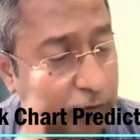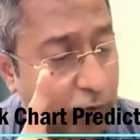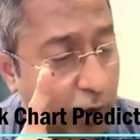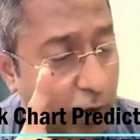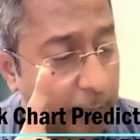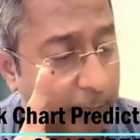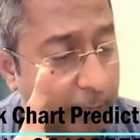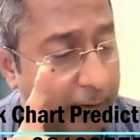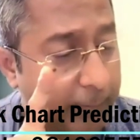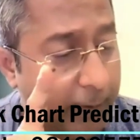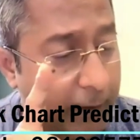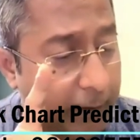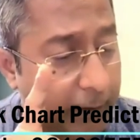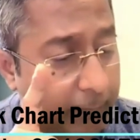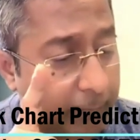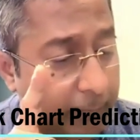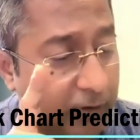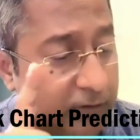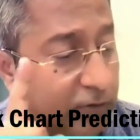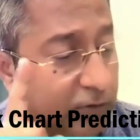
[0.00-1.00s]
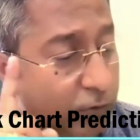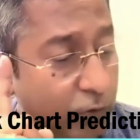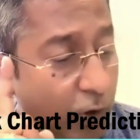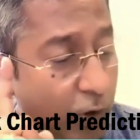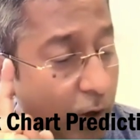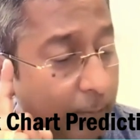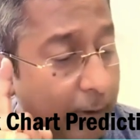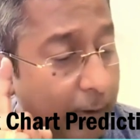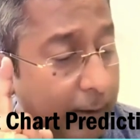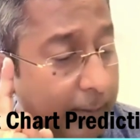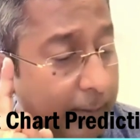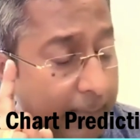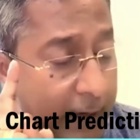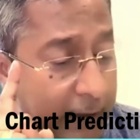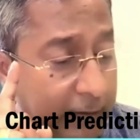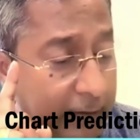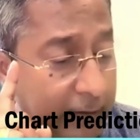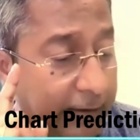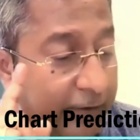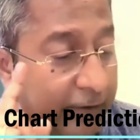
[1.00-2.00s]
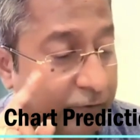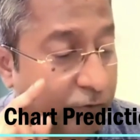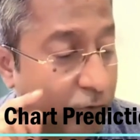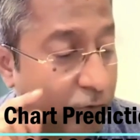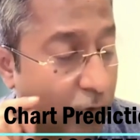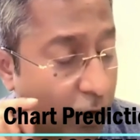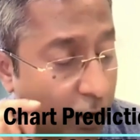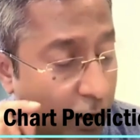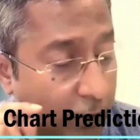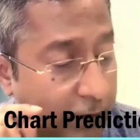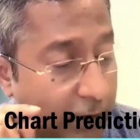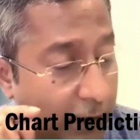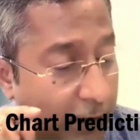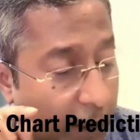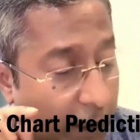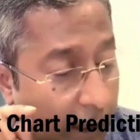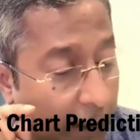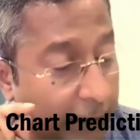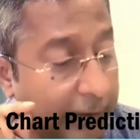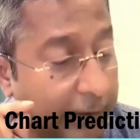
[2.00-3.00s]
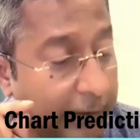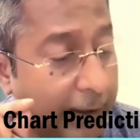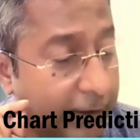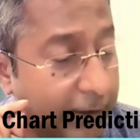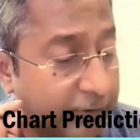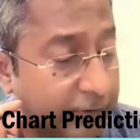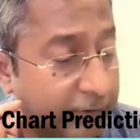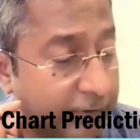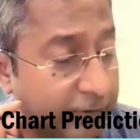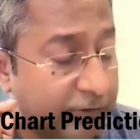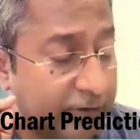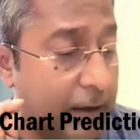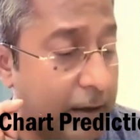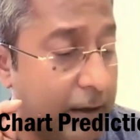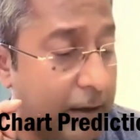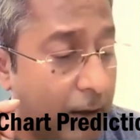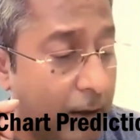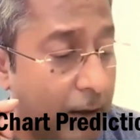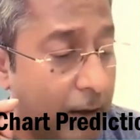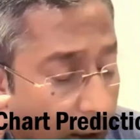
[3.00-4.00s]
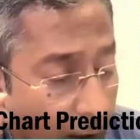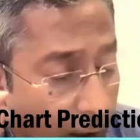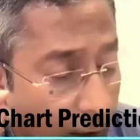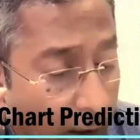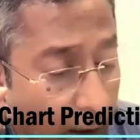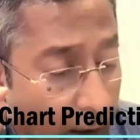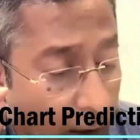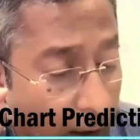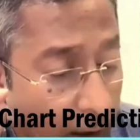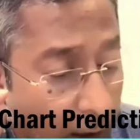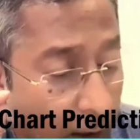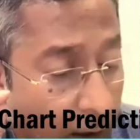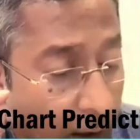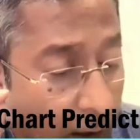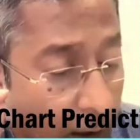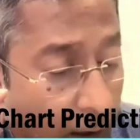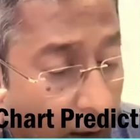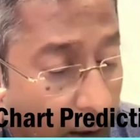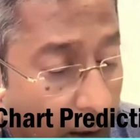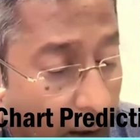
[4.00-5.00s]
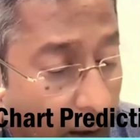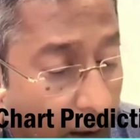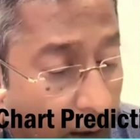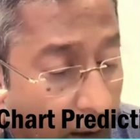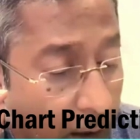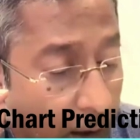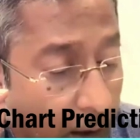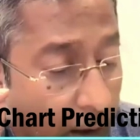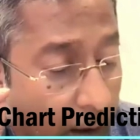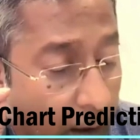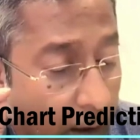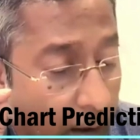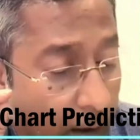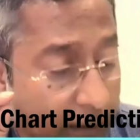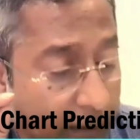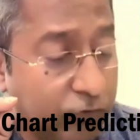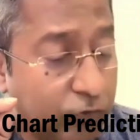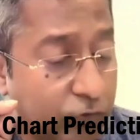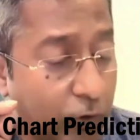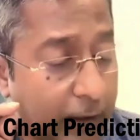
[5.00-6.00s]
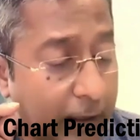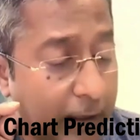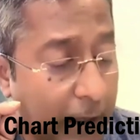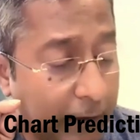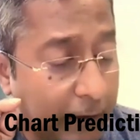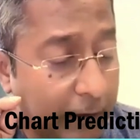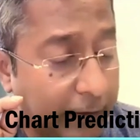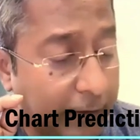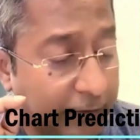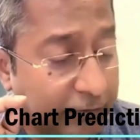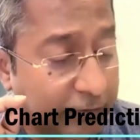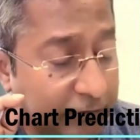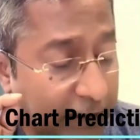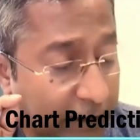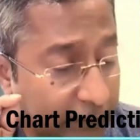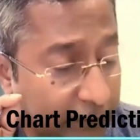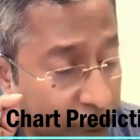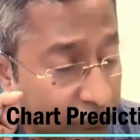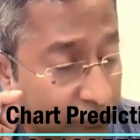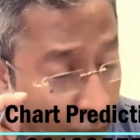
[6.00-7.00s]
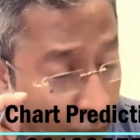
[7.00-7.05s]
the common man. Because the common man does not understand Atma. Does not understand